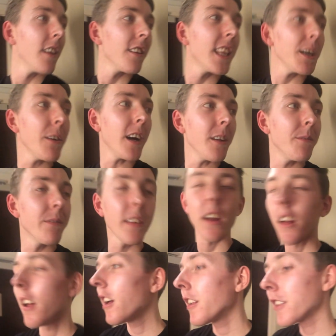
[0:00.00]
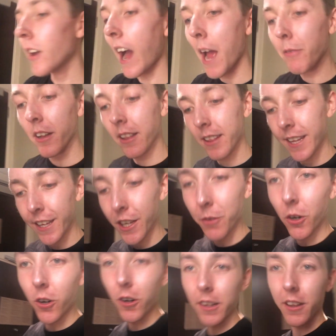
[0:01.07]
She will. So I will see
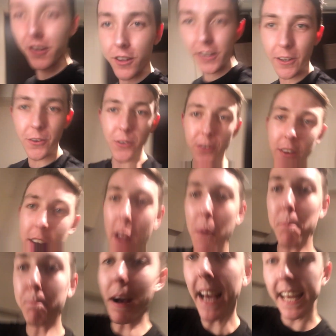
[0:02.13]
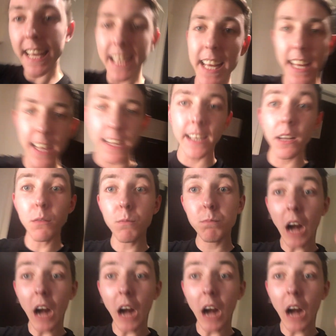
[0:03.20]
you all soon. Bye!